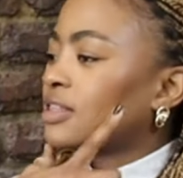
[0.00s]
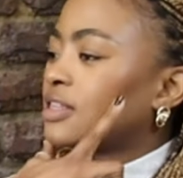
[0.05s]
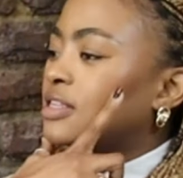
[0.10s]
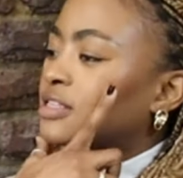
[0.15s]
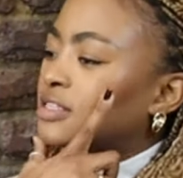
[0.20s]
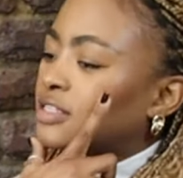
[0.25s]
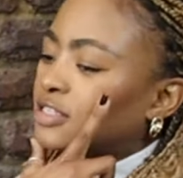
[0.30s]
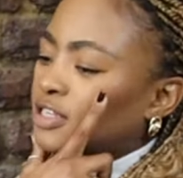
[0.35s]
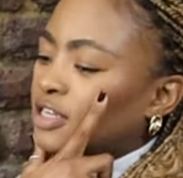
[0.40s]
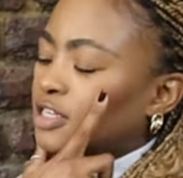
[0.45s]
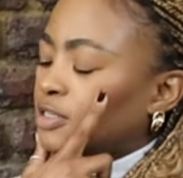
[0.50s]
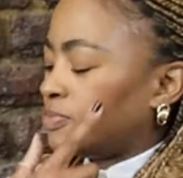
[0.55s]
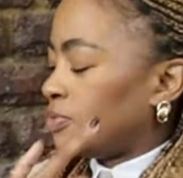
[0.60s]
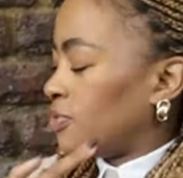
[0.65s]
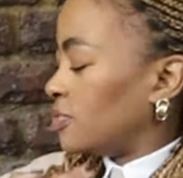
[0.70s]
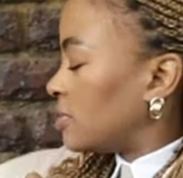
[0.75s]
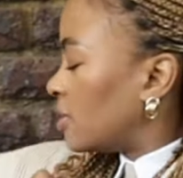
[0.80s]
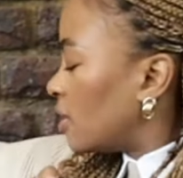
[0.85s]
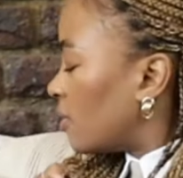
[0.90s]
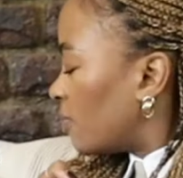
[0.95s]
this church
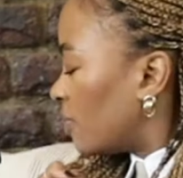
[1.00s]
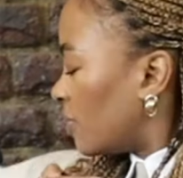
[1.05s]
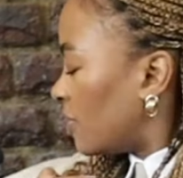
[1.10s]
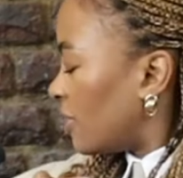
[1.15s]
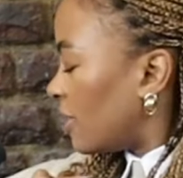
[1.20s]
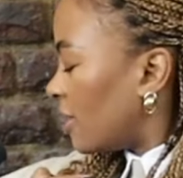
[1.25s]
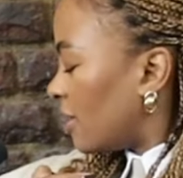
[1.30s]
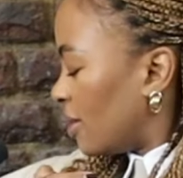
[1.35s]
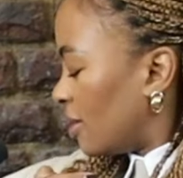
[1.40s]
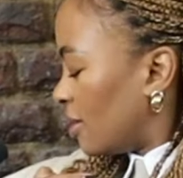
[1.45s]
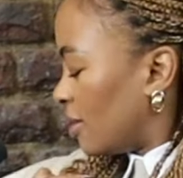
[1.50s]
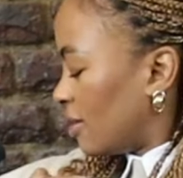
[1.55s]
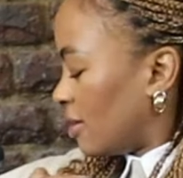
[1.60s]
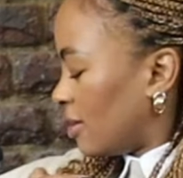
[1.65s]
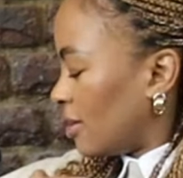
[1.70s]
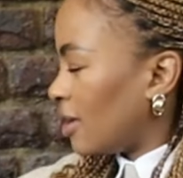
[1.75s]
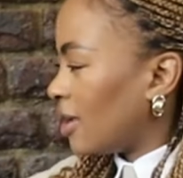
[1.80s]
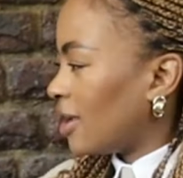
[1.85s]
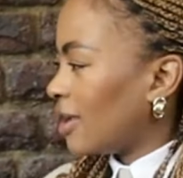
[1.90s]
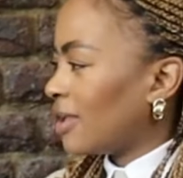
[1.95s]
poster with the
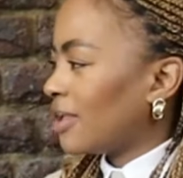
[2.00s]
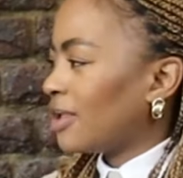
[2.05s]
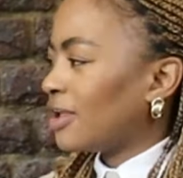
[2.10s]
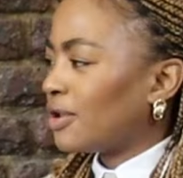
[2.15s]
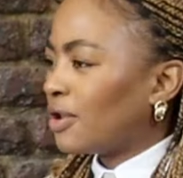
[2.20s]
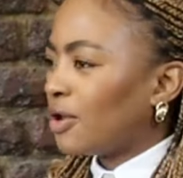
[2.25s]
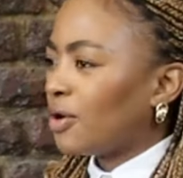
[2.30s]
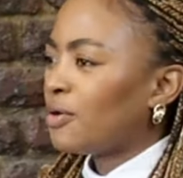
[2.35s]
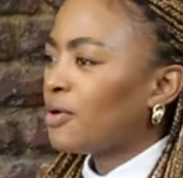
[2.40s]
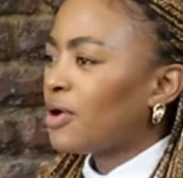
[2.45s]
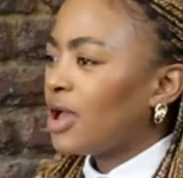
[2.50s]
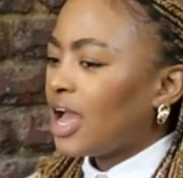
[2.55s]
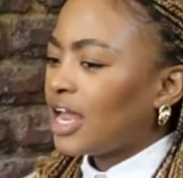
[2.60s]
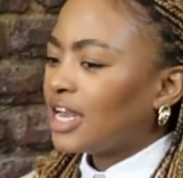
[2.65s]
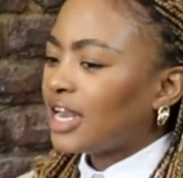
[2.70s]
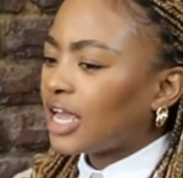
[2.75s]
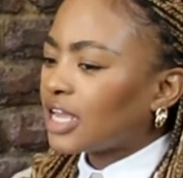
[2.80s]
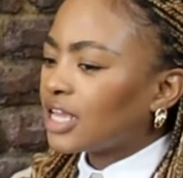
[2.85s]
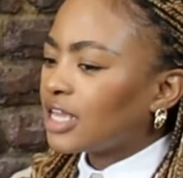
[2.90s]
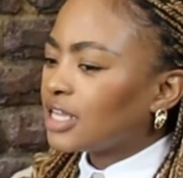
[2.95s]
you know,
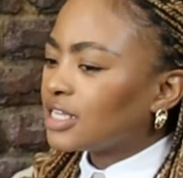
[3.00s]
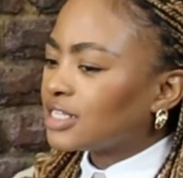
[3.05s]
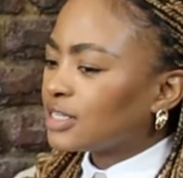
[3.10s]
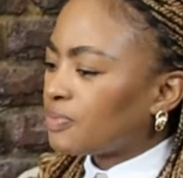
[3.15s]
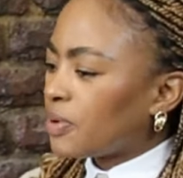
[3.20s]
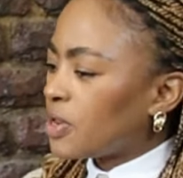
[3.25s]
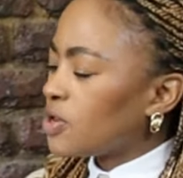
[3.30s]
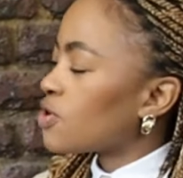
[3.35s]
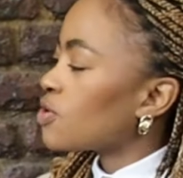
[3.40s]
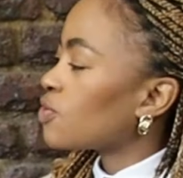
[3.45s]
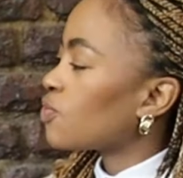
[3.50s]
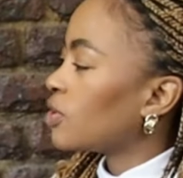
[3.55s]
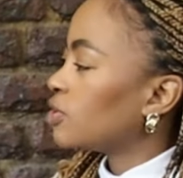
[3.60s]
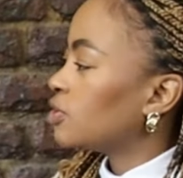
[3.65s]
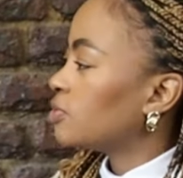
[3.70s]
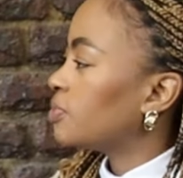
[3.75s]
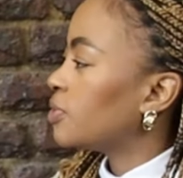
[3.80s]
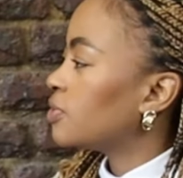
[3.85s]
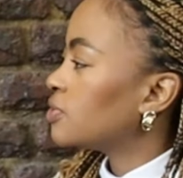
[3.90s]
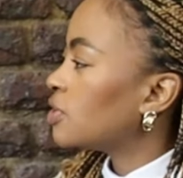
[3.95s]
like depending on what
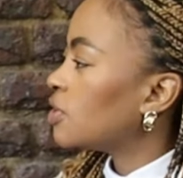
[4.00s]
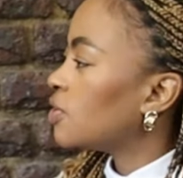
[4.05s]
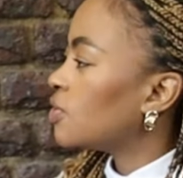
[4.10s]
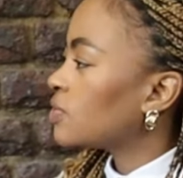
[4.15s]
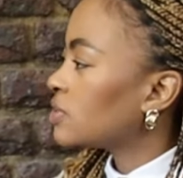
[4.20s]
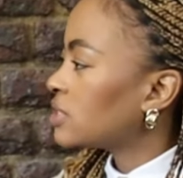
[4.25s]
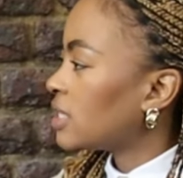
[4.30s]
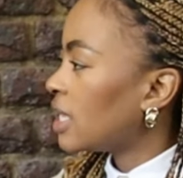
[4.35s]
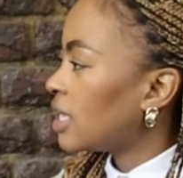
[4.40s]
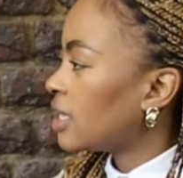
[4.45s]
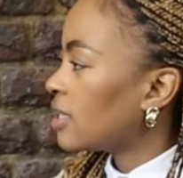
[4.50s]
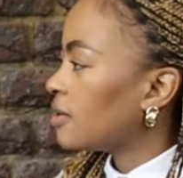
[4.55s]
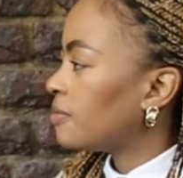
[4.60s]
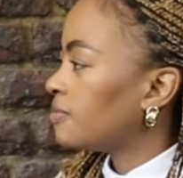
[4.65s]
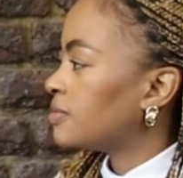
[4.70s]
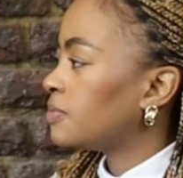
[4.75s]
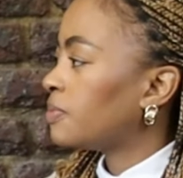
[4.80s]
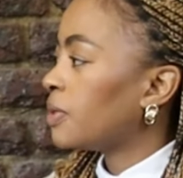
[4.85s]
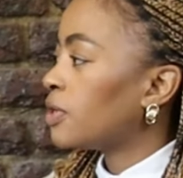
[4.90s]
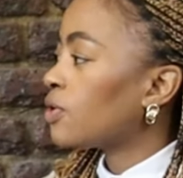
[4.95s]
your person looks like, yeah,
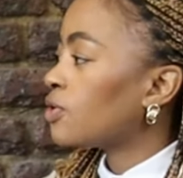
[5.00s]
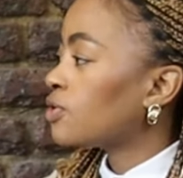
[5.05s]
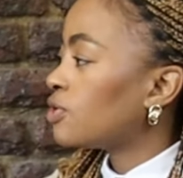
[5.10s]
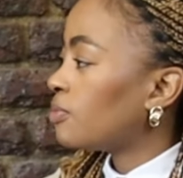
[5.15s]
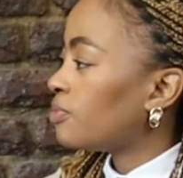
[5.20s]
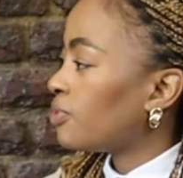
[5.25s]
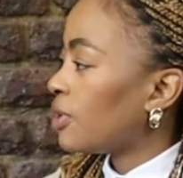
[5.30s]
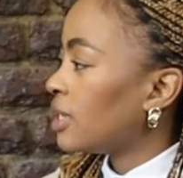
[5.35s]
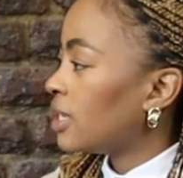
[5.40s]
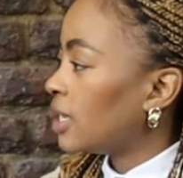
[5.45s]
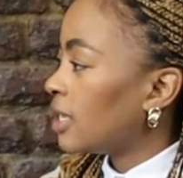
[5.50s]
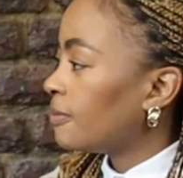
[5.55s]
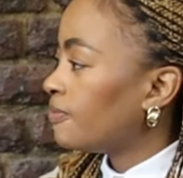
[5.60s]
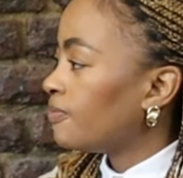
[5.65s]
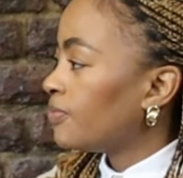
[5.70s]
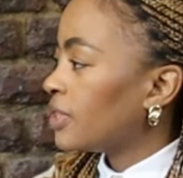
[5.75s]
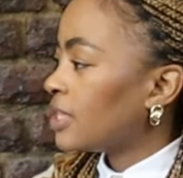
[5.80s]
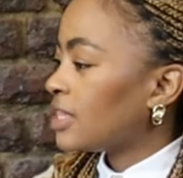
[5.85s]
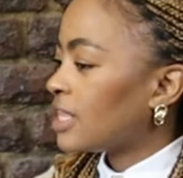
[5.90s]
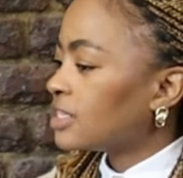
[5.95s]
yeah. depending on your branding,
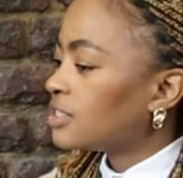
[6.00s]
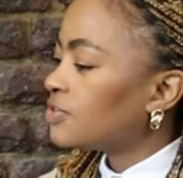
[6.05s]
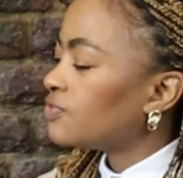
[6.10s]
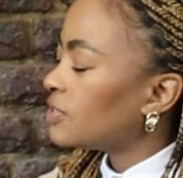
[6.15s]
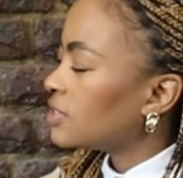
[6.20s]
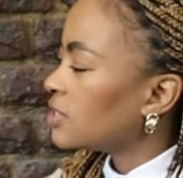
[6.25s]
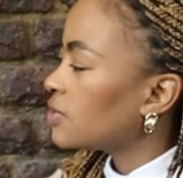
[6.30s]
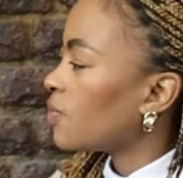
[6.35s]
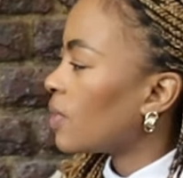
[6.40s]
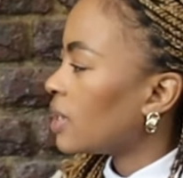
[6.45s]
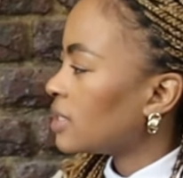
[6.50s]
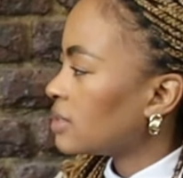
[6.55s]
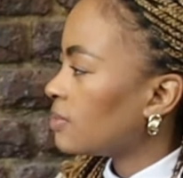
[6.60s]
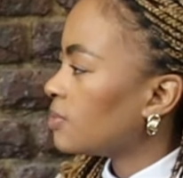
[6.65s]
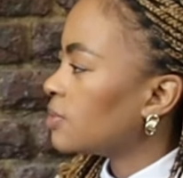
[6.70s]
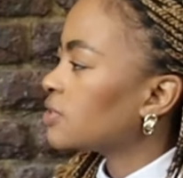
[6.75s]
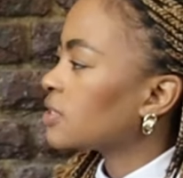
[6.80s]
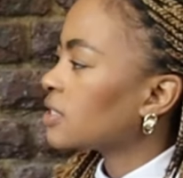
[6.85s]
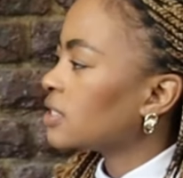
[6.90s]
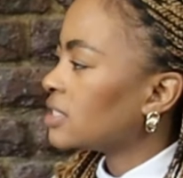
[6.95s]
mm. that's the reason why
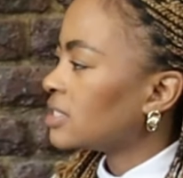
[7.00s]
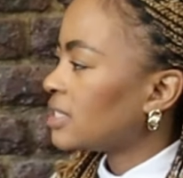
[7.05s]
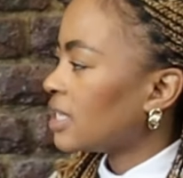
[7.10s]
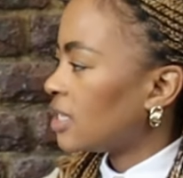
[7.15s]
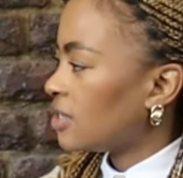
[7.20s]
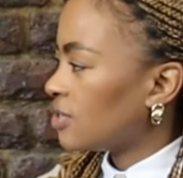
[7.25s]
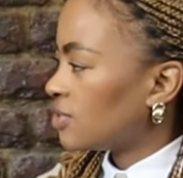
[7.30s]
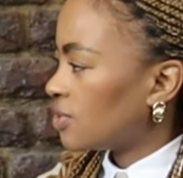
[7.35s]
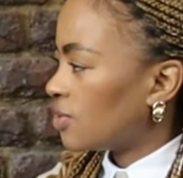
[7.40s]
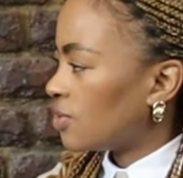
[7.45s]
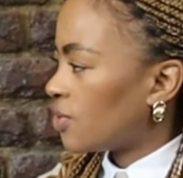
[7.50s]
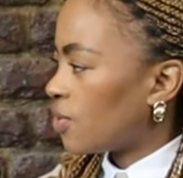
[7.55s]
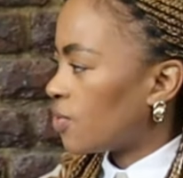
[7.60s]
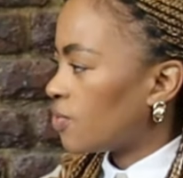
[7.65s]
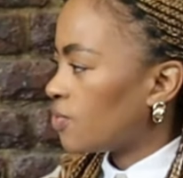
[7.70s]
someone is going to say yes or no.